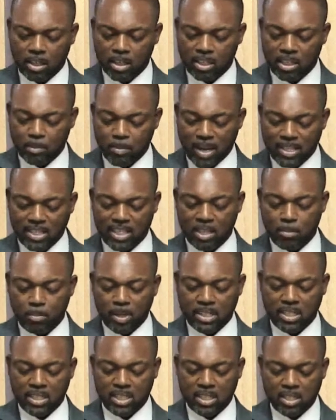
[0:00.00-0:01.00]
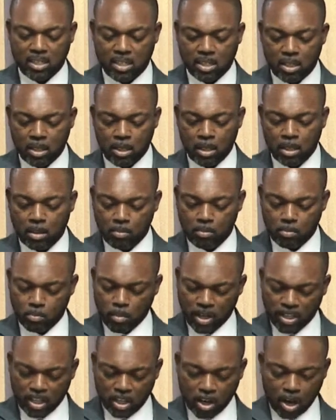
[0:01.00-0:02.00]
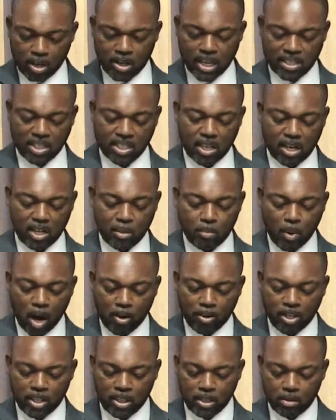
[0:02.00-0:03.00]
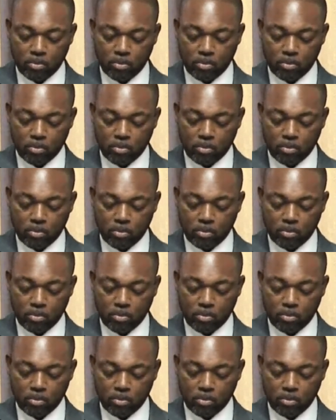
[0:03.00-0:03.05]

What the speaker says: a domestic basis, but they're not necessarily married,